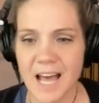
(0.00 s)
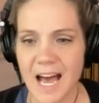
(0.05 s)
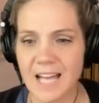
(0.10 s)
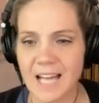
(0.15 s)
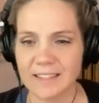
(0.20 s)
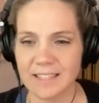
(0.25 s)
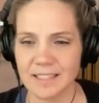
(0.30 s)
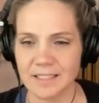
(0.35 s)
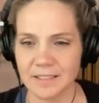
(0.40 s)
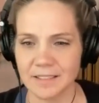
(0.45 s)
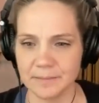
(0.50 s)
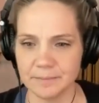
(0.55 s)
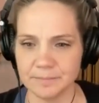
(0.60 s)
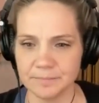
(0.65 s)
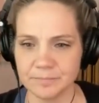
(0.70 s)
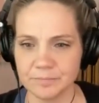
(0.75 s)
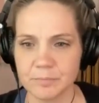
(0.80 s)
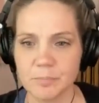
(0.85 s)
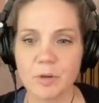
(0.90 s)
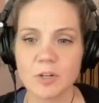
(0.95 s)
not the
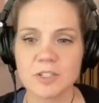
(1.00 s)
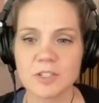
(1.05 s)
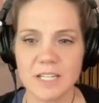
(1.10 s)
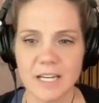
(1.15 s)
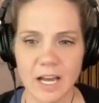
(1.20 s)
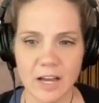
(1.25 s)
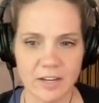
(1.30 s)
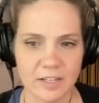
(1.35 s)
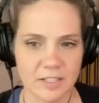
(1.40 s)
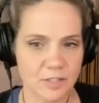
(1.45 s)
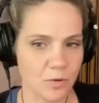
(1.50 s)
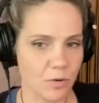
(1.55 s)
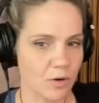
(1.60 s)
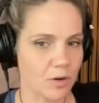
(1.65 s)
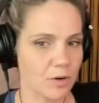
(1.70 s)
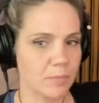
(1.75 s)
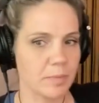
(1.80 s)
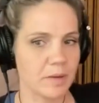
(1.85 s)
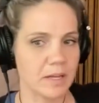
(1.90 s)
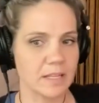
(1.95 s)
personality
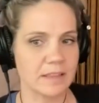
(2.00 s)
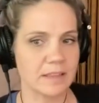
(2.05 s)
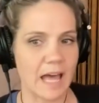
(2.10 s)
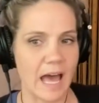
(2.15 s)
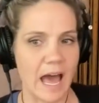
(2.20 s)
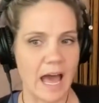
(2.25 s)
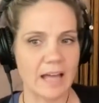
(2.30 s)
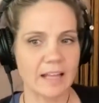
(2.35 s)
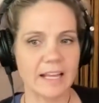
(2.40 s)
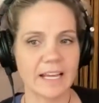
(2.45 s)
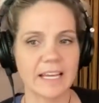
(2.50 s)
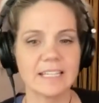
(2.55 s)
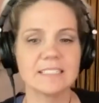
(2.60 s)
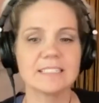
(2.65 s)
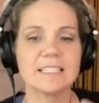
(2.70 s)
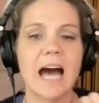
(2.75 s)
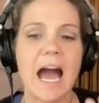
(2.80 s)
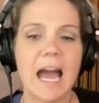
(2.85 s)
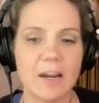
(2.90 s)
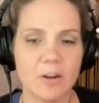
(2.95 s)
disorder, but that like
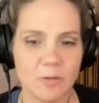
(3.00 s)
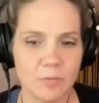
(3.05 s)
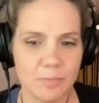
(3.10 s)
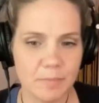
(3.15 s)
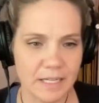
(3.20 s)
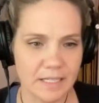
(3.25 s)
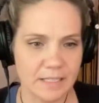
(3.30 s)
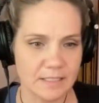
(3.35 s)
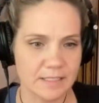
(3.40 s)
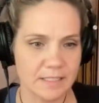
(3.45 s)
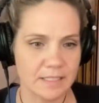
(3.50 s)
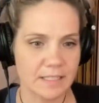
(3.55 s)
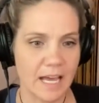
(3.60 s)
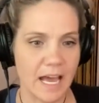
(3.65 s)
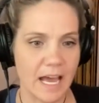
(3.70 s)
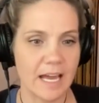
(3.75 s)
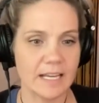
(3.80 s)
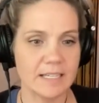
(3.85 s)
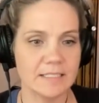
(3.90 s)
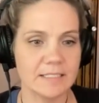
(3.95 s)
entitlement
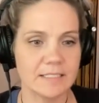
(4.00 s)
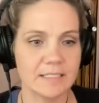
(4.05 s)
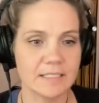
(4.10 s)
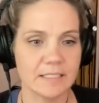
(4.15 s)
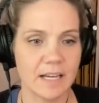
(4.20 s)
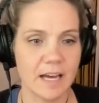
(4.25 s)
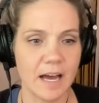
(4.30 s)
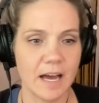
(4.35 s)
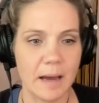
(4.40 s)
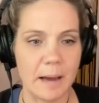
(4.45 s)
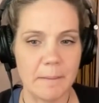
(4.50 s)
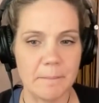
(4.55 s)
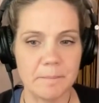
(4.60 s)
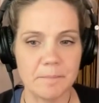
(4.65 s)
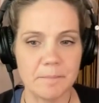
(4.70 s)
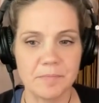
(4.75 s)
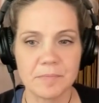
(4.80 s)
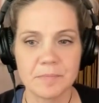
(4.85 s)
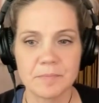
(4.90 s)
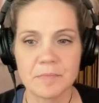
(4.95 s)
and
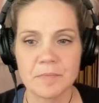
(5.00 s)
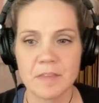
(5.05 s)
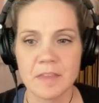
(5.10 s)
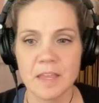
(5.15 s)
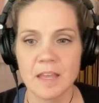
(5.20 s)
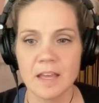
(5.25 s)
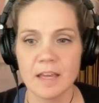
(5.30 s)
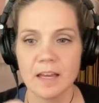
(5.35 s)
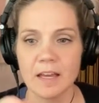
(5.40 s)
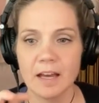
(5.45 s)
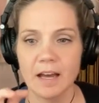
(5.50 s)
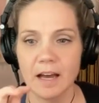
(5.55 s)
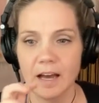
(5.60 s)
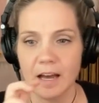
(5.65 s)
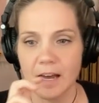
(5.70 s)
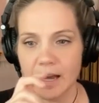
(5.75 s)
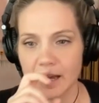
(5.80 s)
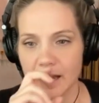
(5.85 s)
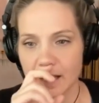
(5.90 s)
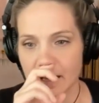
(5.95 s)
um,
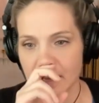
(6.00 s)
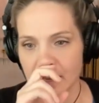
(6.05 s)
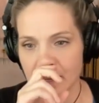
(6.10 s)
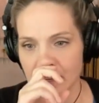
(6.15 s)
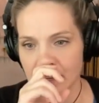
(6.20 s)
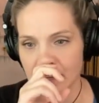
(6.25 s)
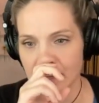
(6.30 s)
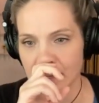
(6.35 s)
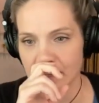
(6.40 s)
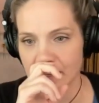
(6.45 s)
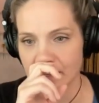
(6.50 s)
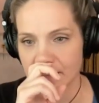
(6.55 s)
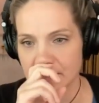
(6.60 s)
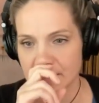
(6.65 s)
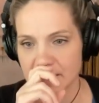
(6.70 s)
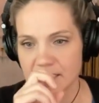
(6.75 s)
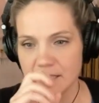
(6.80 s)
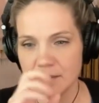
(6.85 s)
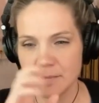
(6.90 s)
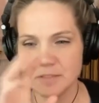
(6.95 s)
uh,
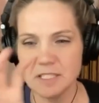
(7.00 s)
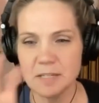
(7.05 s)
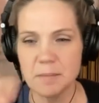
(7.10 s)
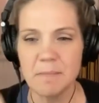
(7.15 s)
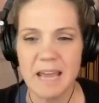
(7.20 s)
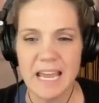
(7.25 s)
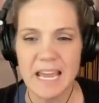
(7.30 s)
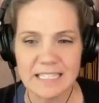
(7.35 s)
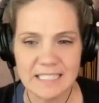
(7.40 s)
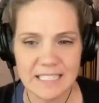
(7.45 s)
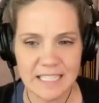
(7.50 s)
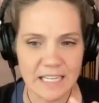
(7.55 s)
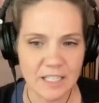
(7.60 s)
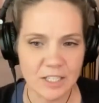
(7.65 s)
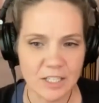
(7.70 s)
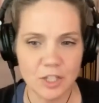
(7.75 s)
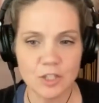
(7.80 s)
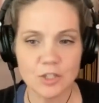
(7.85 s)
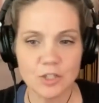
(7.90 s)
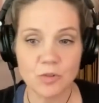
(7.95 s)
demanding
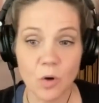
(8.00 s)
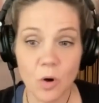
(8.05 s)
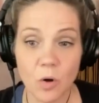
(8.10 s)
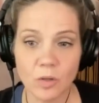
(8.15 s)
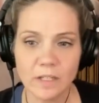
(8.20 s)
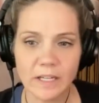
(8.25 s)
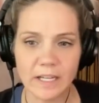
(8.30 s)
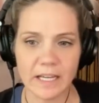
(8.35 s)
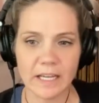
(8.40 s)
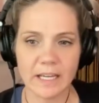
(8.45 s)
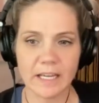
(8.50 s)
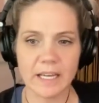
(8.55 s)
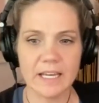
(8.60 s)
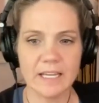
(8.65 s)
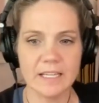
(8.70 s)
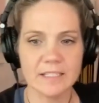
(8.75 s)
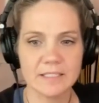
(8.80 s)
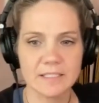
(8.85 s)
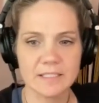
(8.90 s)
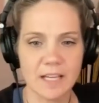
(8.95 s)
and controlling
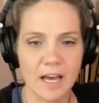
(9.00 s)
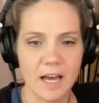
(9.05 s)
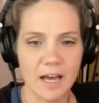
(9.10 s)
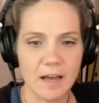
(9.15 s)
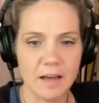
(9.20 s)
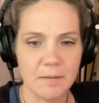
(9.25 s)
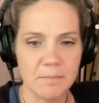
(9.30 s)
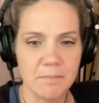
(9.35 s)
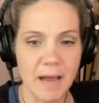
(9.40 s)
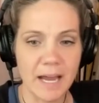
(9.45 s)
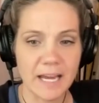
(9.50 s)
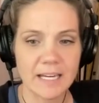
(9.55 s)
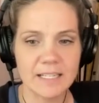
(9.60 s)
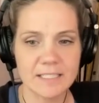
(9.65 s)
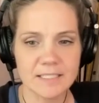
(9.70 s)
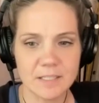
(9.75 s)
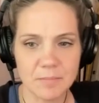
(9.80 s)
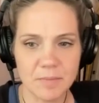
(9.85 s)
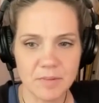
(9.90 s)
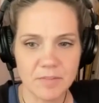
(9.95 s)
is a
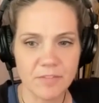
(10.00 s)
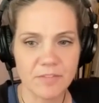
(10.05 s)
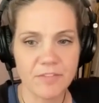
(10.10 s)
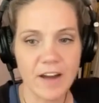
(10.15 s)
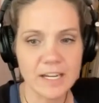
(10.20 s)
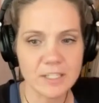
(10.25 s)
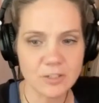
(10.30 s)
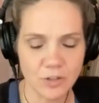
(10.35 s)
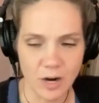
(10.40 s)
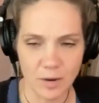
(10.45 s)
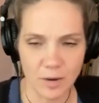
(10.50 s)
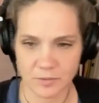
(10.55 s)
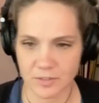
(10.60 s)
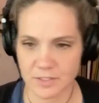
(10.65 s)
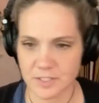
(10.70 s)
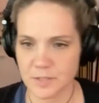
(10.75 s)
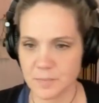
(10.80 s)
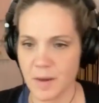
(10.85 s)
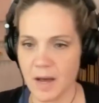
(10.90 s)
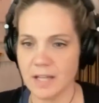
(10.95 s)
mechanism of white fight trauma
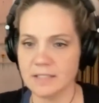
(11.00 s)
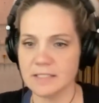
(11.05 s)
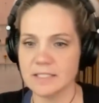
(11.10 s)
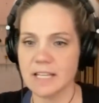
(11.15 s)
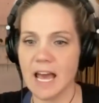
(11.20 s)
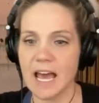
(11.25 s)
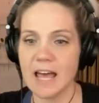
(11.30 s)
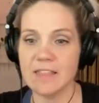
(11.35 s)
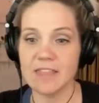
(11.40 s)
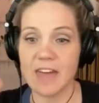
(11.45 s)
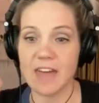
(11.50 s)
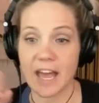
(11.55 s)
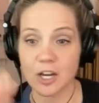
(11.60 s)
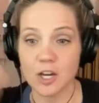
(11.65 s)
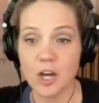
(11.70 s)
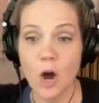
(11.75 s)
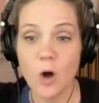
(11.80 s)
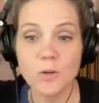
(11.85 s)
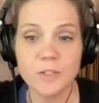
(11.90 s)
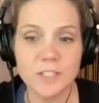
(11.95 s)
response, and
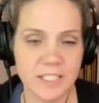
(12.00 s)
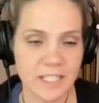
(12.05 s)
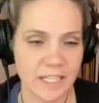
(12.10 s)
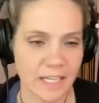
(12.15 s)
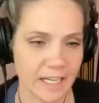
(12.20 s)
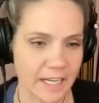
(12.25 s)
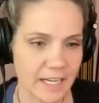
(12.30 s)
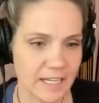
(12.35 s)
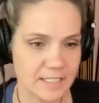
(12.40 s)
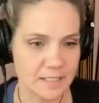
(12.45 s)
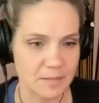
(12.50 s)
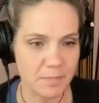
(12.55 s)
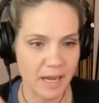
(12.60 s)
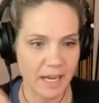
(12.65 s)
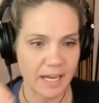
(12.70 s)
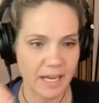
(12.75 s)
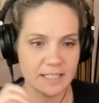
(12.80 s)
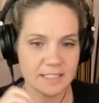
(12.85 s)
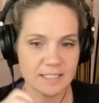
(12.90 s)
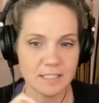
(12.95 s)
that ghosting is a
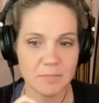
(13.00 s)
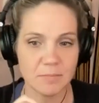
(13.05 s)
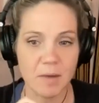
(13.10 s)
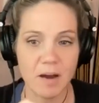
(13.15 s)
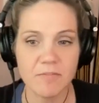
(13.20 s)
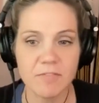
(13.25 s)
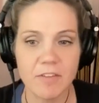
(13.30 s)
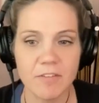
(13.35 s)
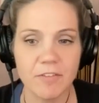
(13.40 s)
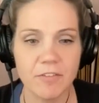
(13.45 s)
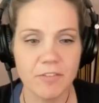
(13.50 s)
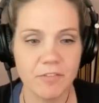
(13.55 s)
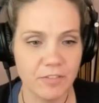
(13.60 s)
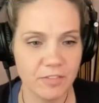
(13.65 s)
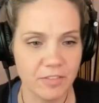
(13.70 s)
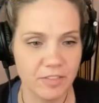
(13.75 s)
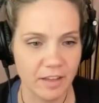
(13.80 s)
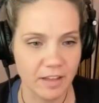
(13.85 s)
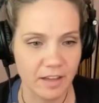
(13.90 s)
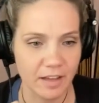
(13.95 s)
mechanism of the
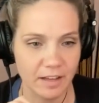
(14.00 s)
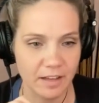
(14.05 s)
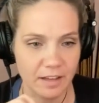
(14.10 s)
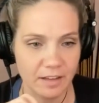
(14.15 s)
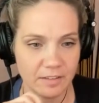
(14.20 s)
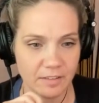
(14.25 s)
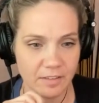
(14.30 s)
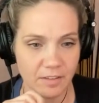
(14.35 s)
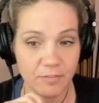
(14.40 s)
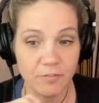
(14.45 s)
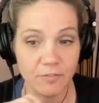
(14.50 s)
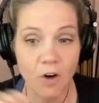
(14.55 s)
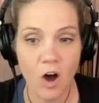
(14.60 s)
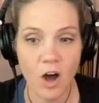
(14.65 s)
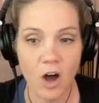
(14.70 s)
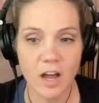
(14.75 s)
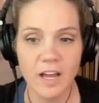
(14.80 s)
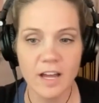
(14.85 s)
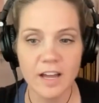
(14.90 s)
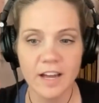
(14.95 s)
the the
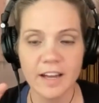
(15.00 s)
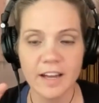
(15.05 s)
font